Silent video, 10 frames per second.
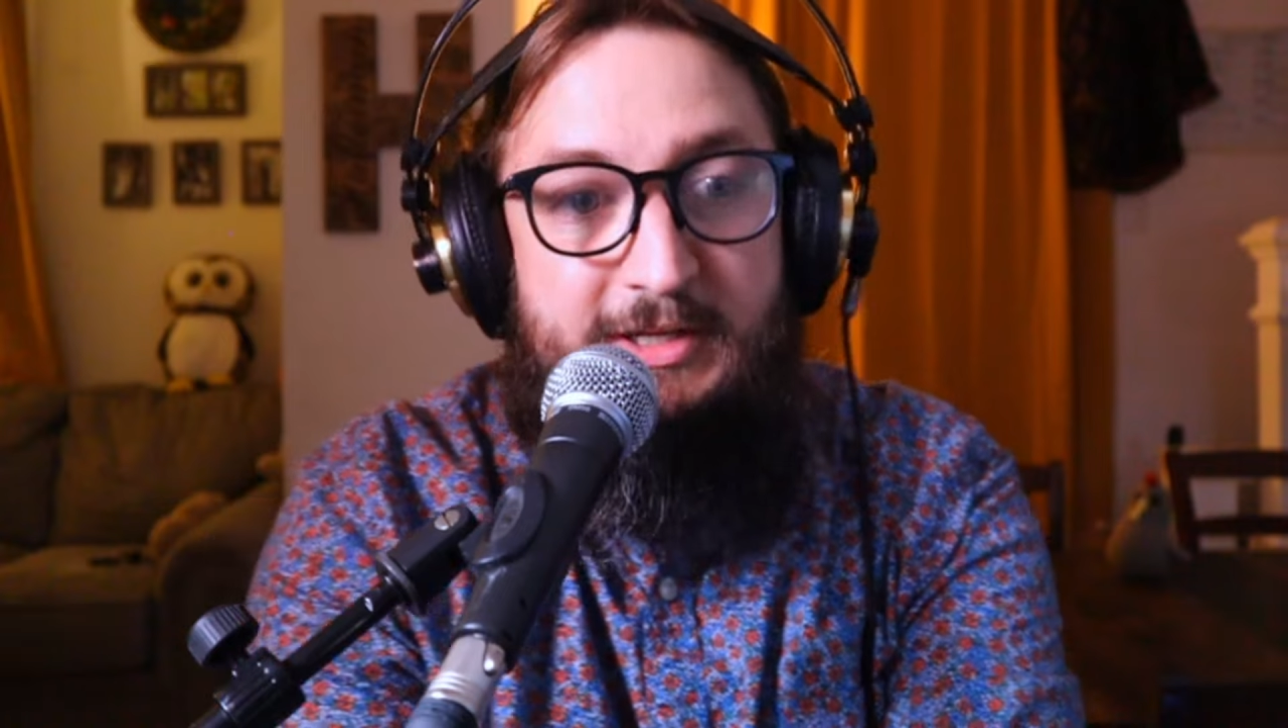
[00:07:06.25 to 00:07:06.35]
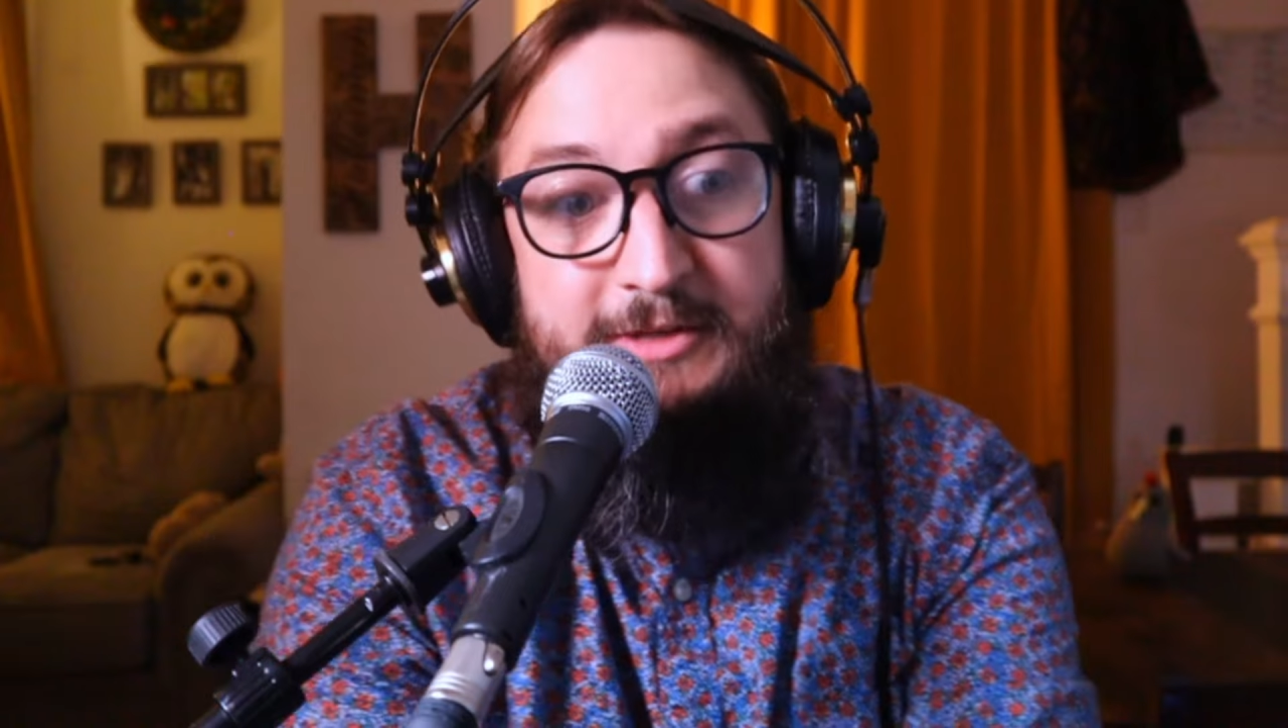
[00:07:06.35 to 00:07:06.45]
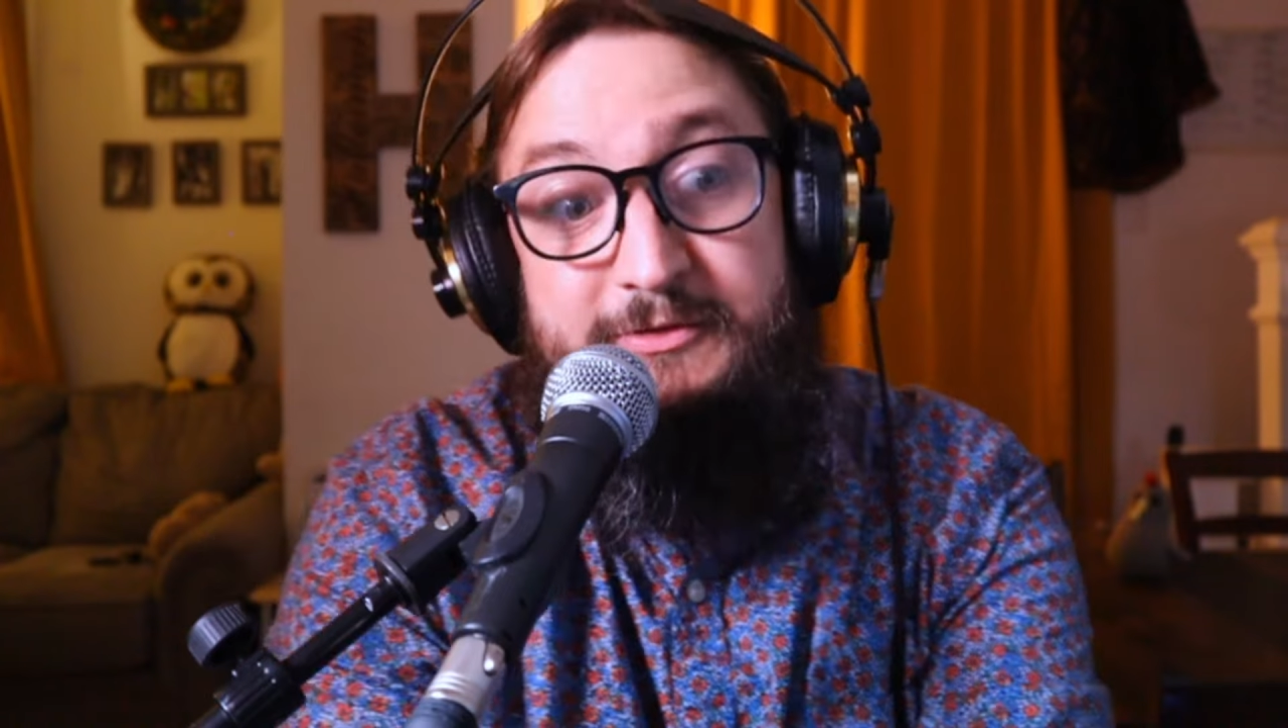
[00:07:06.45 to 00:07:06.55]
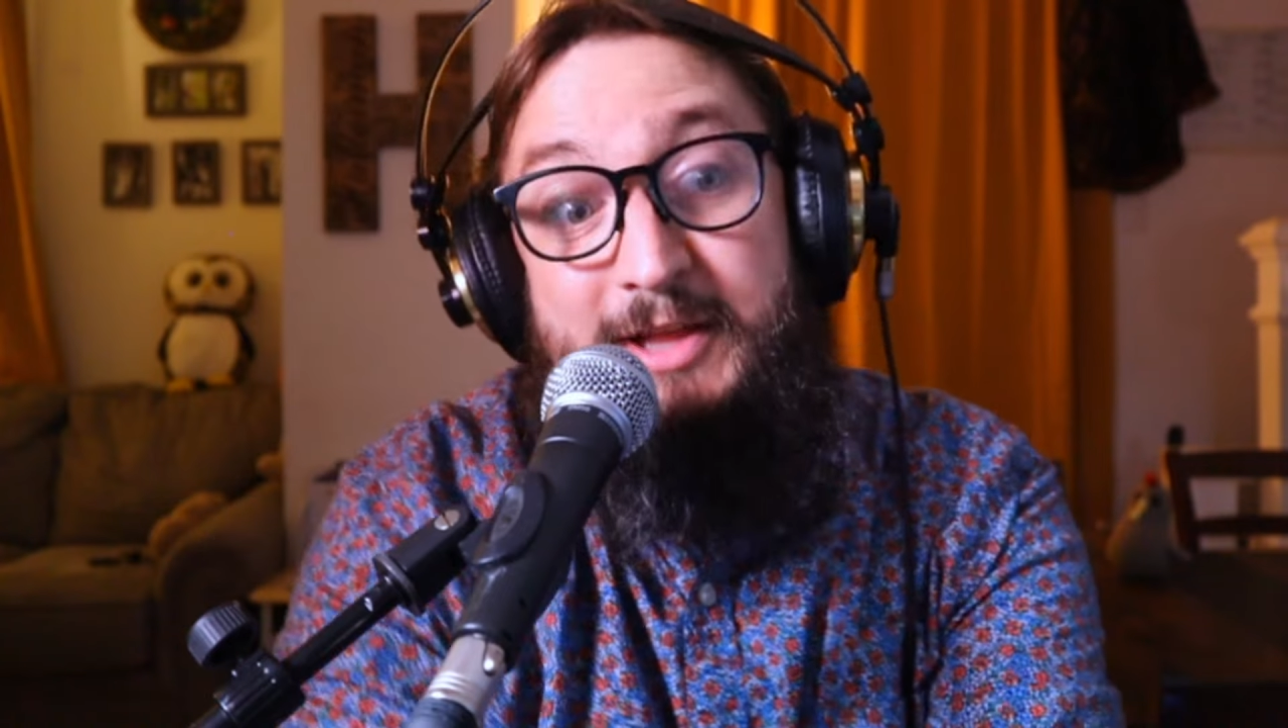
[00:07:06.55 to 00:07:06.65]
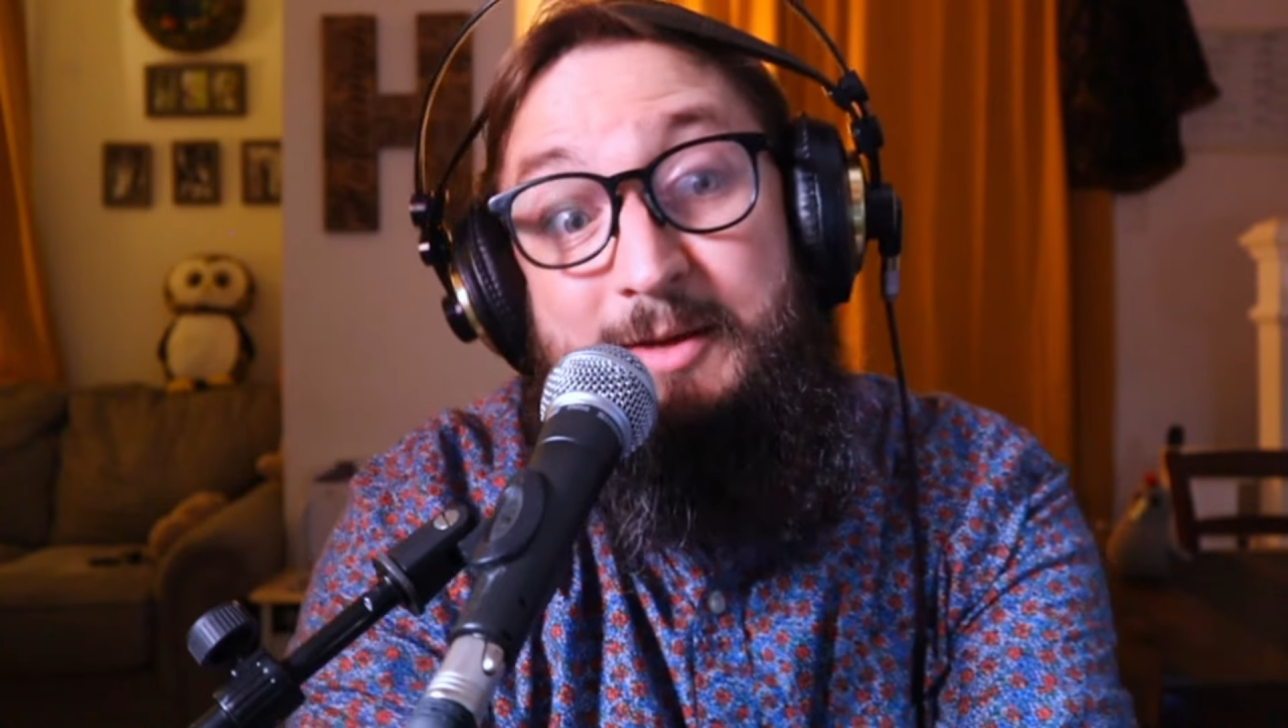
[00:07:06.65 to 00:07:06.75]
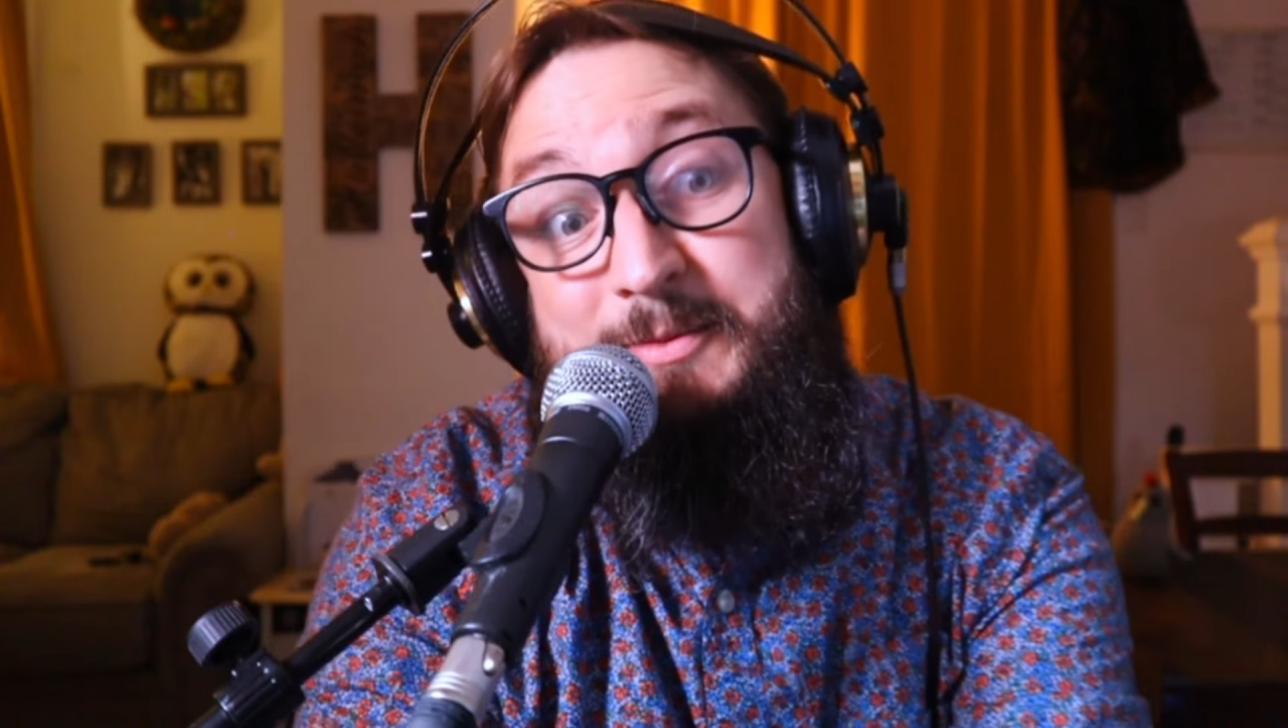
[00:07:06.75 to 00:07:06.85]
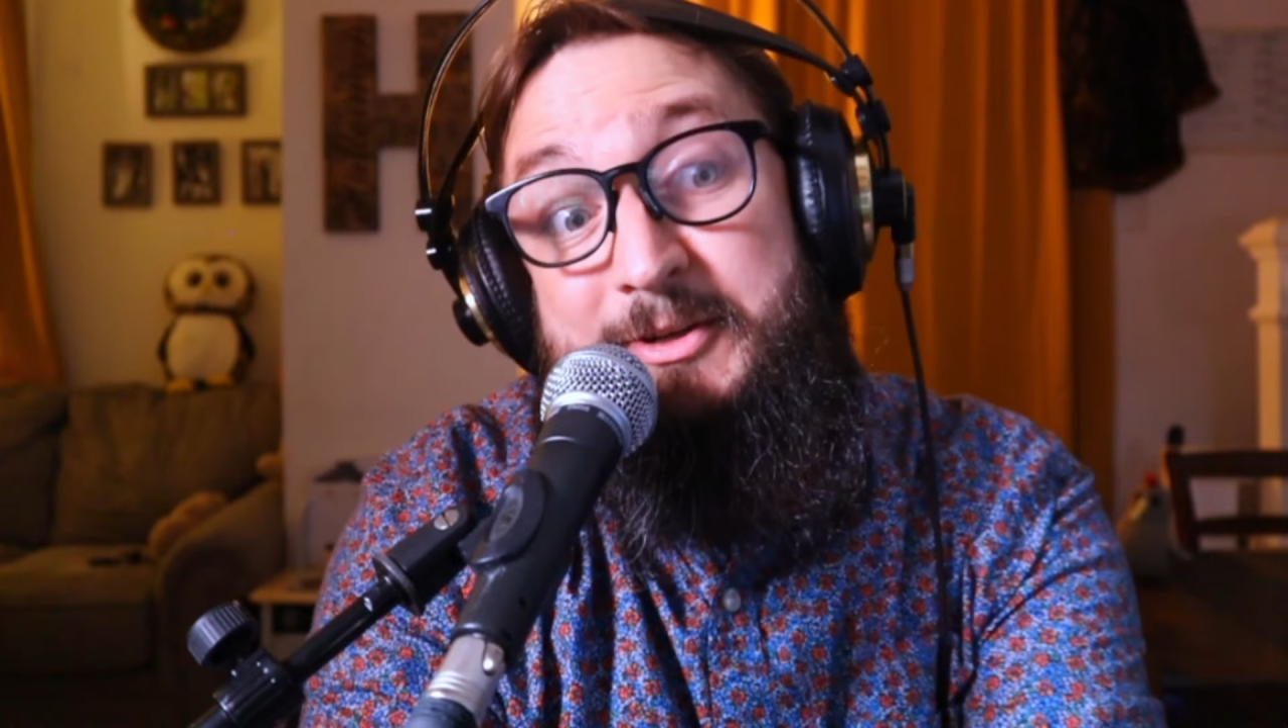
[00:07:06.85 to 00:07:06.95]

2, E flat